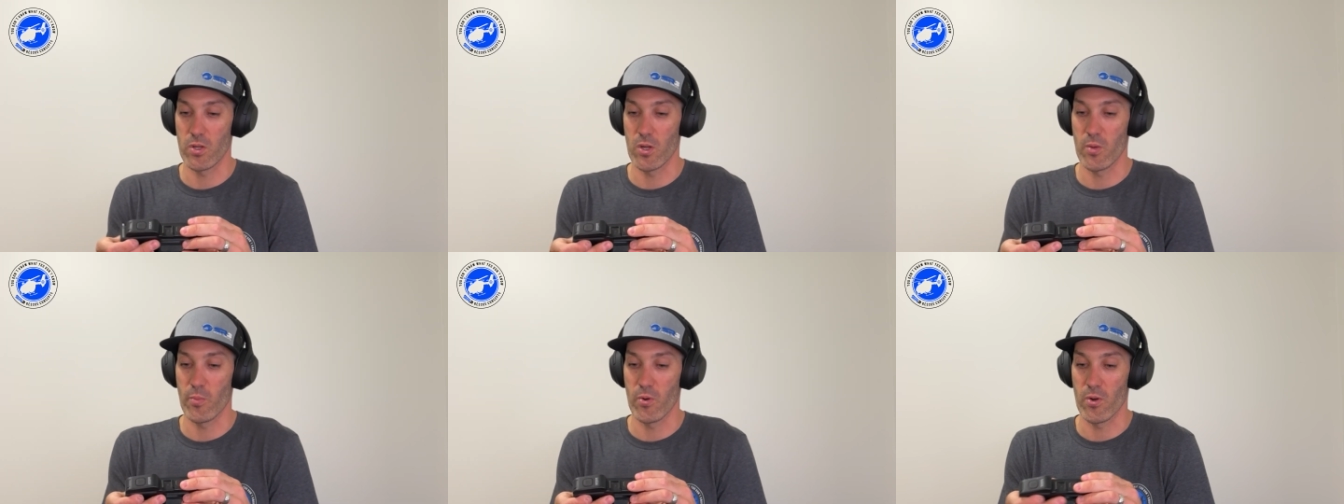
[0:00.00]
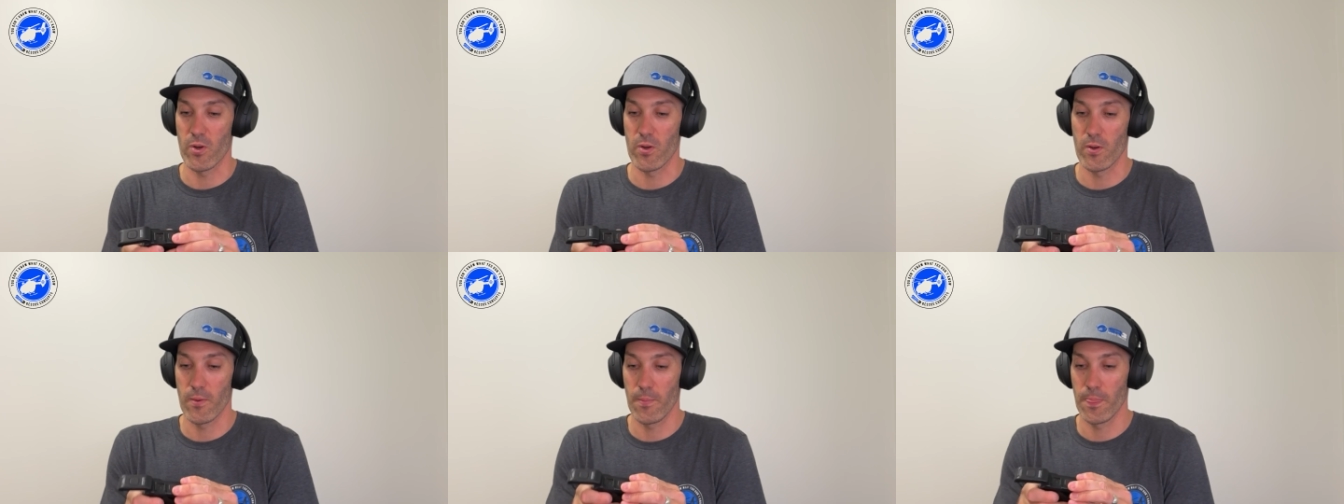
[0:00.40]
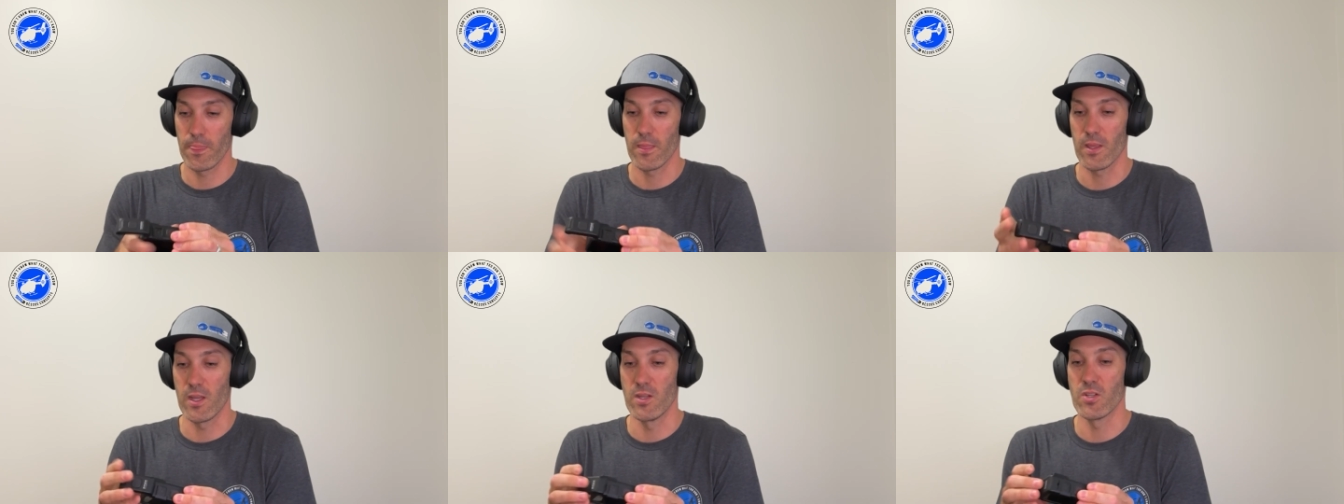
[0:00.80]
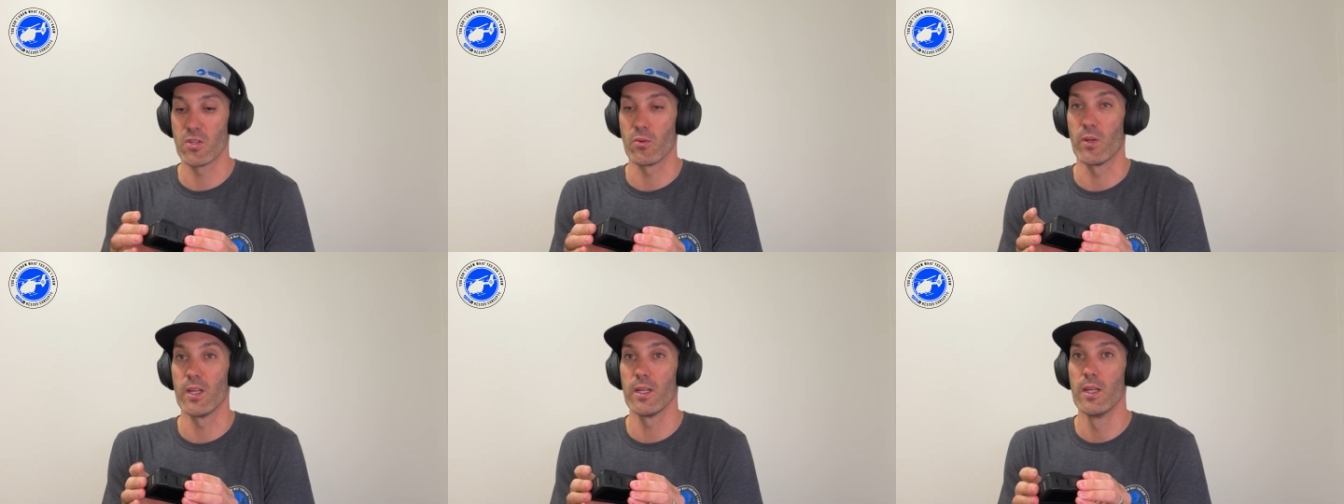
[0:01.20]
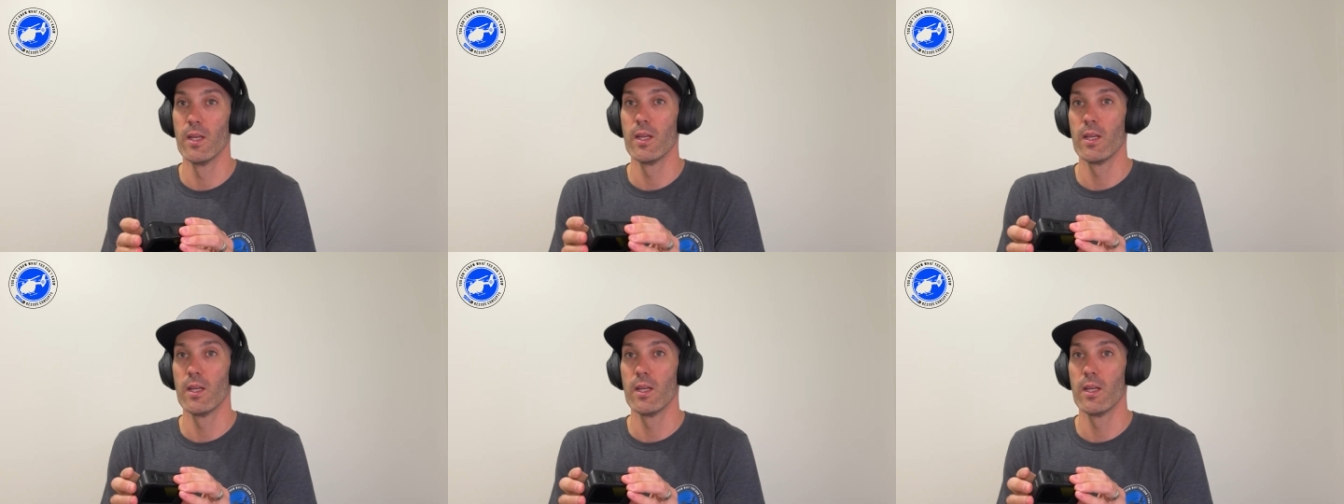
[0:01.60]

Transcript: GoPro into it.